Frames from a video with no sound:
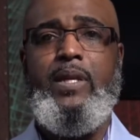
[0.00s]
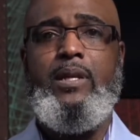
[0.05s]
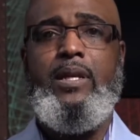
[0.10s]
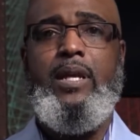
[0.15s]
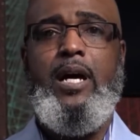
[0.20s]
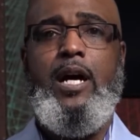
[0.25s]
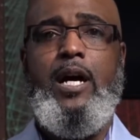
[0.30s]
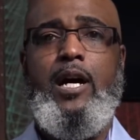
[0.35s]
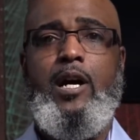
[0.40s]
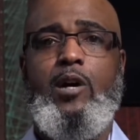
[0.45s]

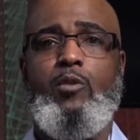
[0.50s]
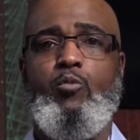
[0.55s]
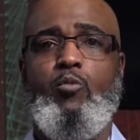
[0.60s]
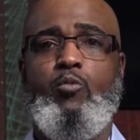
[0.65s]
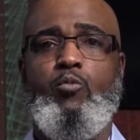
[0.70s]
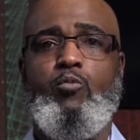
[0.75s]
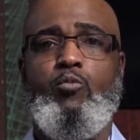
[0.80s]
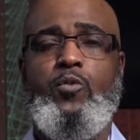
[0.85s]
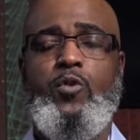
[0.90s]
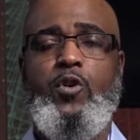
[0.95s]

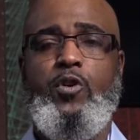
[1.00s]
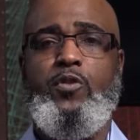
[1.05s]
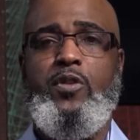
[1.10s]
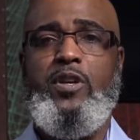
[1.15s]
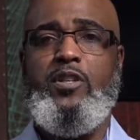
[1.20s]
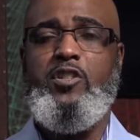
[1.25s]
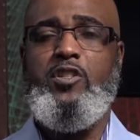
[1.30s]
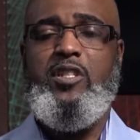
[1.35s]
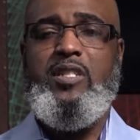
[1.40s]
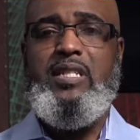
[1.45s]

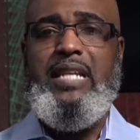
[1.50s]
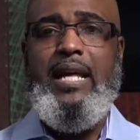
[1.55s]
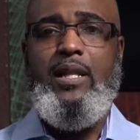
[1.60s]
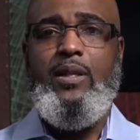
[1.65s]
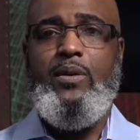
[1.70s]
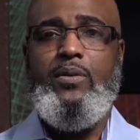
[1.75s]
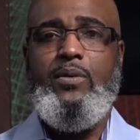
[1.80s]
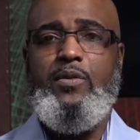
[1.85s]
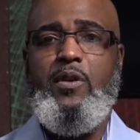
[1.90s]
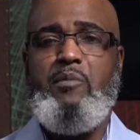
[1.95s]

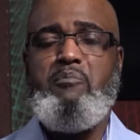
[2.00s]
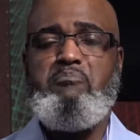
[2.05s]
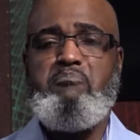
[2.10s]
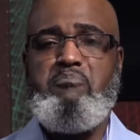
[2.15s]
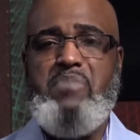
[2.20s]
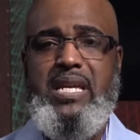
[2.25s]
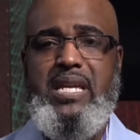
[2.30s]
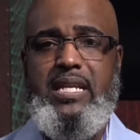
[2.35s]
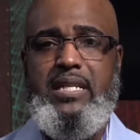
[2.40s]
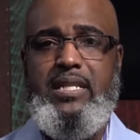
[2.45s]
The
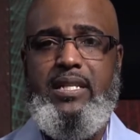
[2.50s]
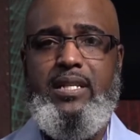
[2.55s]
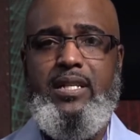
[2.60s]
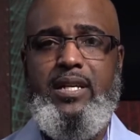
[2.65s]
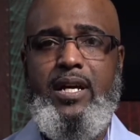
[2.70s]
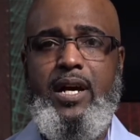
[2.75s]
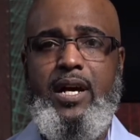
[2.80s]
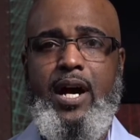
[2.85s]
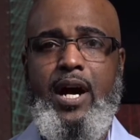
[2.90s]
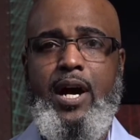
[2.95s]
meat
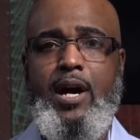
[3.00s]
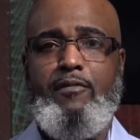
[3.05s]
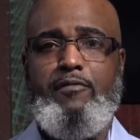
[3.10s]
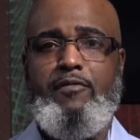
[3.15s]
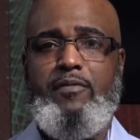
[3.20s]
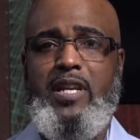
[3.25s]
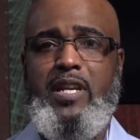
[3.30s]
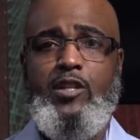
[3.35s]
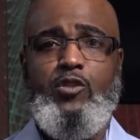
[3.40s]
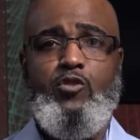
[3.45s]
of
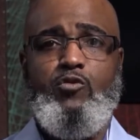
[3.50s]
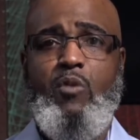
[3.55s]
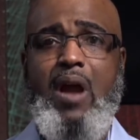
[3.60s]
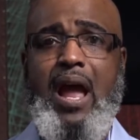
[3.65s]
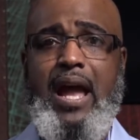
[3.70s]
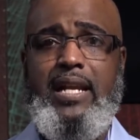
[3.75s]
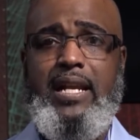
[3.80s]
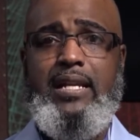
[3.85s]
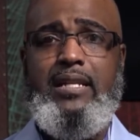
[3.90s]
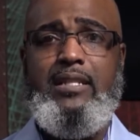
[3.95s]
his
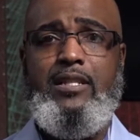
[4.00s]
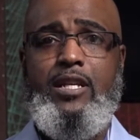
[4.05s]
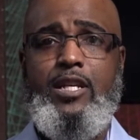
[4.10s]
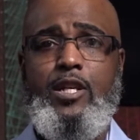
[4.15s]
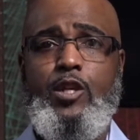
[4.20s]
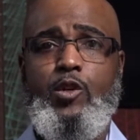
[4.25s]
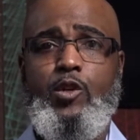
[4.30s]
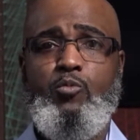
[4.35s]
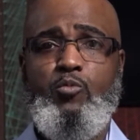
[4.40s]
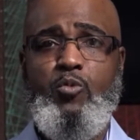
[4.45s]
writings
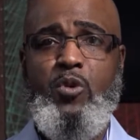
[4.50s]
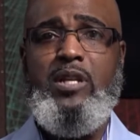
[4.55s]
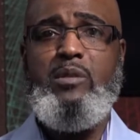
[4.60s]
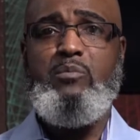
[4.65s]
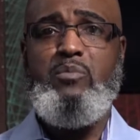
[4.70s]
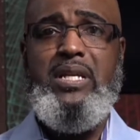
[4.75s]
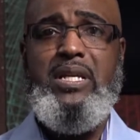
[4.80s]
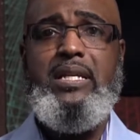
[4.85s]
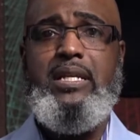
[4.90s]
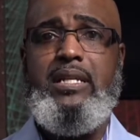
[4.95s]
would
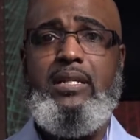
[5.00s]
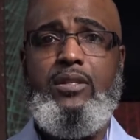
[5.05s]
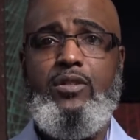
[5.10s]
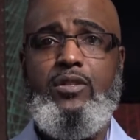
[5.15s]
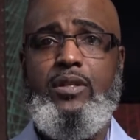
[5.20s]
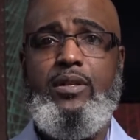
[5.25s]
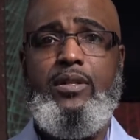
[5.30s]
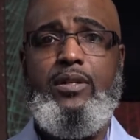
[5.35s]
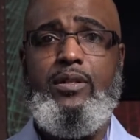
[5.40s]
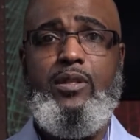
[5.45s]
be
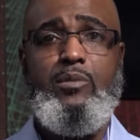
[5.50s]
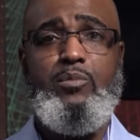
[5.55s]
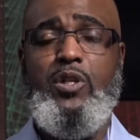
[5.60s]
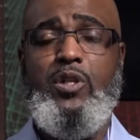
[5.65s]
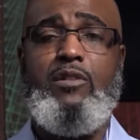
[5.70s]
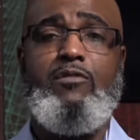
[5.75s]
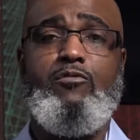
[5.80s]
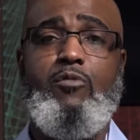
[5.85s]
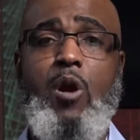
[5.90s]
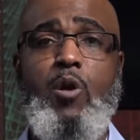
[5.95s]
considered the book
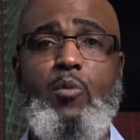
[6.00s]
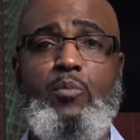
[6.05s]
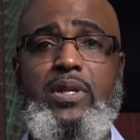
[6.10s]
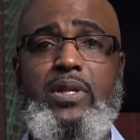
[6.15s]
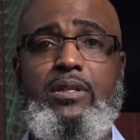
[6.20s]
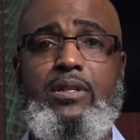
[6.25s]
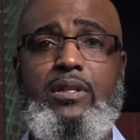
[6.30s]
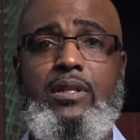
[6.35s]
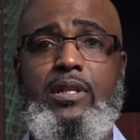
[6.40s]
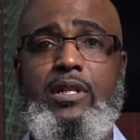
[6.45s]
of
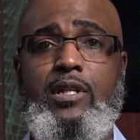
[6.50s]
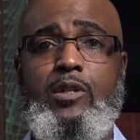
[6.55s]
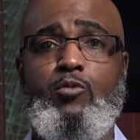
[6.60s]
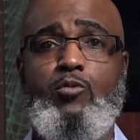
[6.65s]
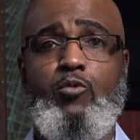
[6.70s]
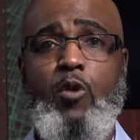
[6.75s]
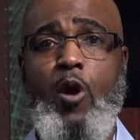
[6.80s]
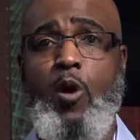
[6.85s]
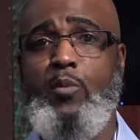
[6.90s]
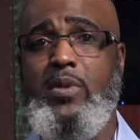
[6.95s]
Romans.
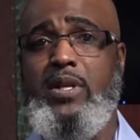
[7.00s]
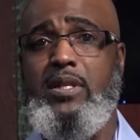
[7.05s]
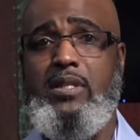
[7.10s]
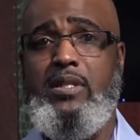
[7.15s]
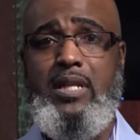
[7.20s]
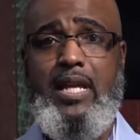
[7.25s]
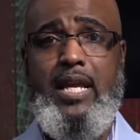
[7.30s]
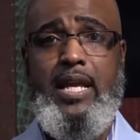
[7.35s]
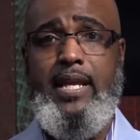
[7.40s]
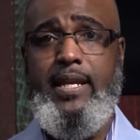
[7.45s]
Romans
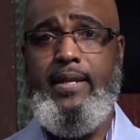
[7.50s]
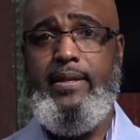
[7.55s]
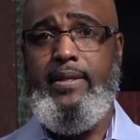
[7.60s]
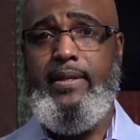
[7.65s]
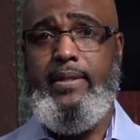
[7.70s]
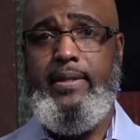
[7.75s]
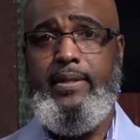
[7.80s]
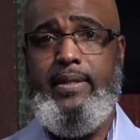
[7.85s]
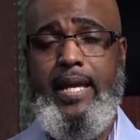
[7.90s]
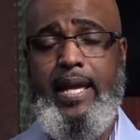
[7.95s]
in
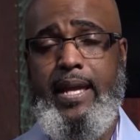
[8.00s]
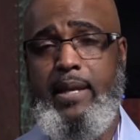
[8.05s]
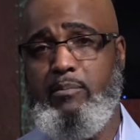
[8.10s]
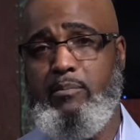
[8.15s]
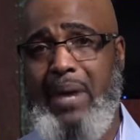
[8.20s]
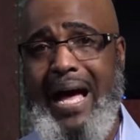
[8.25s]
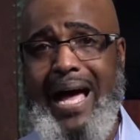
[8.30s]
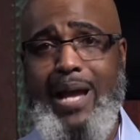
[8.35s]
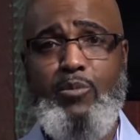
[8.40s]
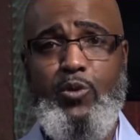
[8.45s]

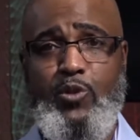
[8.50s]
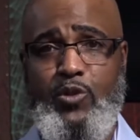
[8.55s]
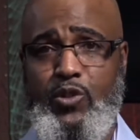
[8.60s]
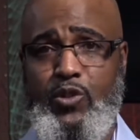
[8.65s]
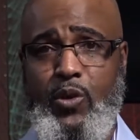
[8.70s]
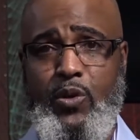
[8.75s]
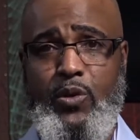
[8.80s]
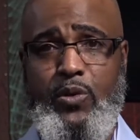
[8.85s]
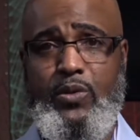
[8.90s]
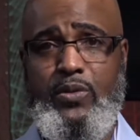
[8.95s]
Bible
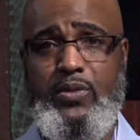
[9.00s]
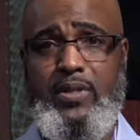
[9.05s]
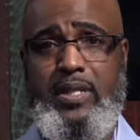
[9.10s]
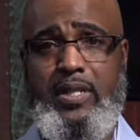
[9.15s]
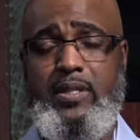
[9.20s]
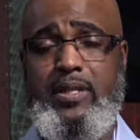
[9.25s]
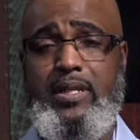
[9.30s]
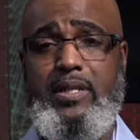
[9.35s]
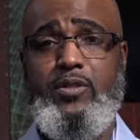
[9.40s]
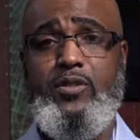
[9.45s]
circles
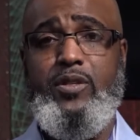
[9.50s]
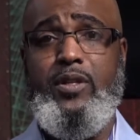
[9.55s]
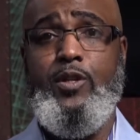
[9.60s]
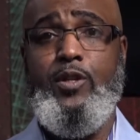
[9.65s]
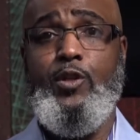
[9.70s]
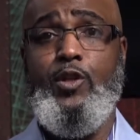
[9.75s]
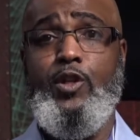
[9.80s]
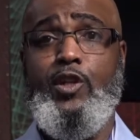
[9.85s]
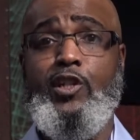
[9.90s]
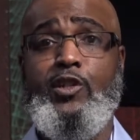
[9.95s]
is
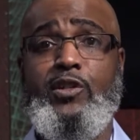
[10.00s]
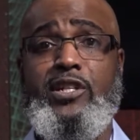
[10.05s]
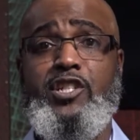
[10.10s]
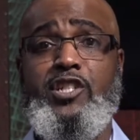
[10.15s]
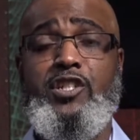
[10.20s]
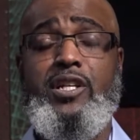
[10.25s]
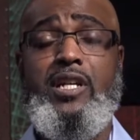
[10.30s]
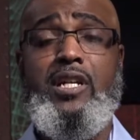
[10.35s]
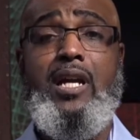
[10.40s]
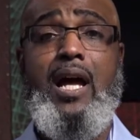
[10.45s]
considered the
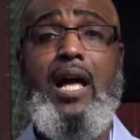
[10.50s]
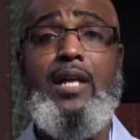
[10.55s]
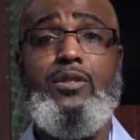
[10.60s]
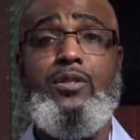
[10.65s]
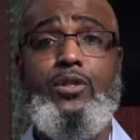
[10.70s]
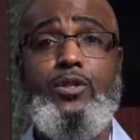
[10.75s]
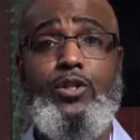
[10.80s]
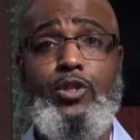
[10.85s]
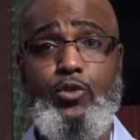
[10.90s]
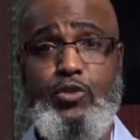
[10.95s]
Christian
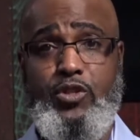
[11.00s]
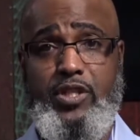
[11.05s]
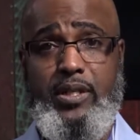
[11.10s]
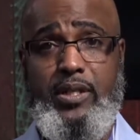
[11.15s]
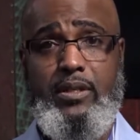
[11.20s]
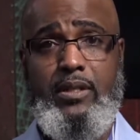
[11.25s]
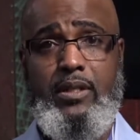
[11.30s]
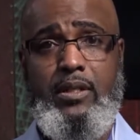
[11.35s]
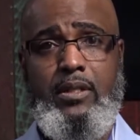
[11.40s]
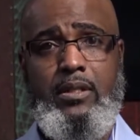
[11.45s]

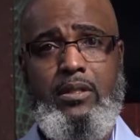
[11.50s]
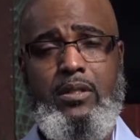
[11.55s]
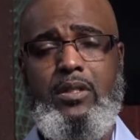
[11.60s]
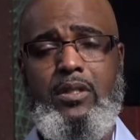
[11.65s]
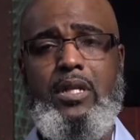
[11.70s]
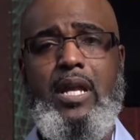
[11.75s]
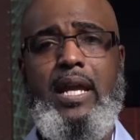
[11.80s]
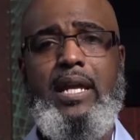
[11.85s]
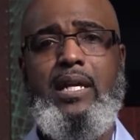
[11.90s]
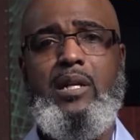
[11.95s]
Constitution. Just
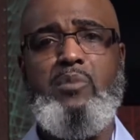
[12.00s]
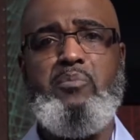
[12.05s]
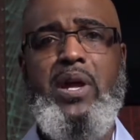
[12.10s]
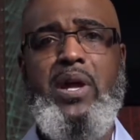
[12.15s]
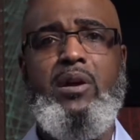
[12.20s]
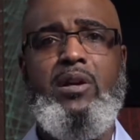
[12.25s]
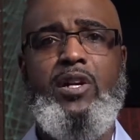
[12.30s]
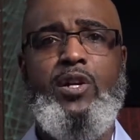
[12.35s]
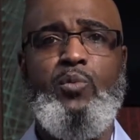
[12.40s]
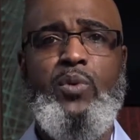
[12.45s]
like in
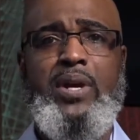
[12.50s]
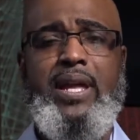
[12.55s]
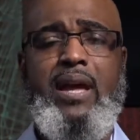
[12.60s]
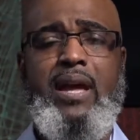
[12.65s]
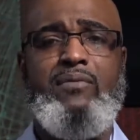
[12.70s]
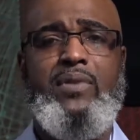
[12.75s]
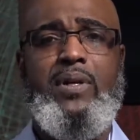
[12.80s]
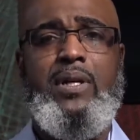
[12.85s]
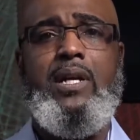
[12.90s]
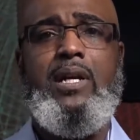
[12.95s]
America, we
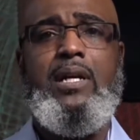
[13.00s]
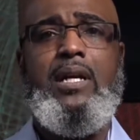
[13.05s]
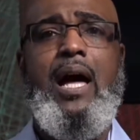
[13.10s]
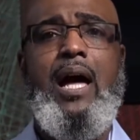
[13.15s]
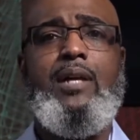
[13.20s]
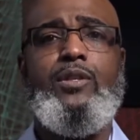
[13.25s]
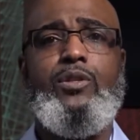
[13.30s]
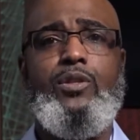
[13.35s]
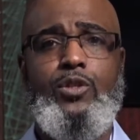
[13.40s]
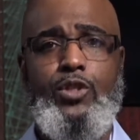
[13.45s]
have a
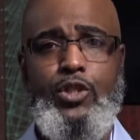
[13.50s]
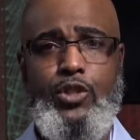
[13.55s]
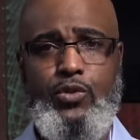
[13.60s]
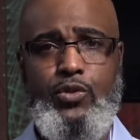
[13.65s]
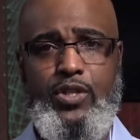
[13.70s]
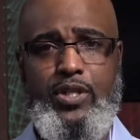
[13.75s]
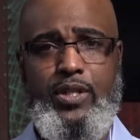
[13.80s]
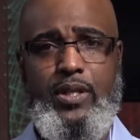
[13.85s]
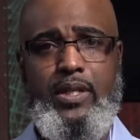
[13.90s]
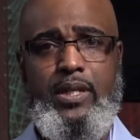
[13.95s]

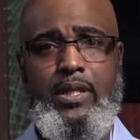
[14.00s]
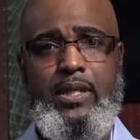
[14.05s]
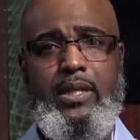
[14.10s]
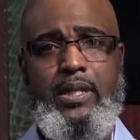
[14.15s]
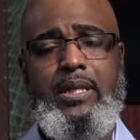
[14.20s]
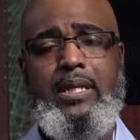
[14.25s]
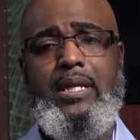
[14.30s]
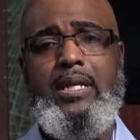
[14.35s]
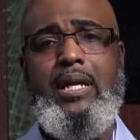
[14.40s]
Constitution, and the